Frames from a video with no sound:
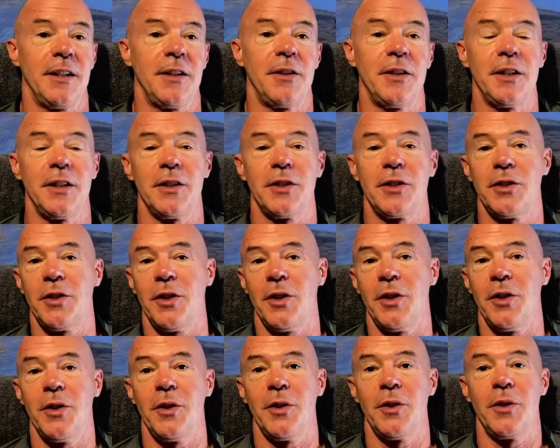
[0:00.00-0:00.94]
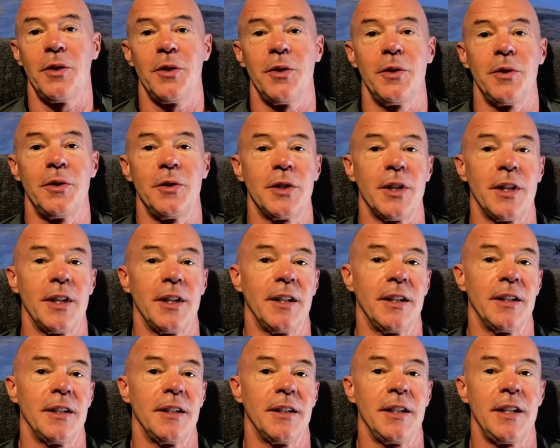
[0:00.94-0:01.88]
entering shows
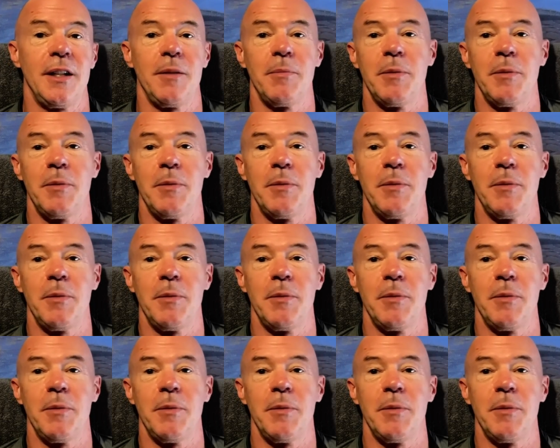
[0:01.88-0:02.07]
and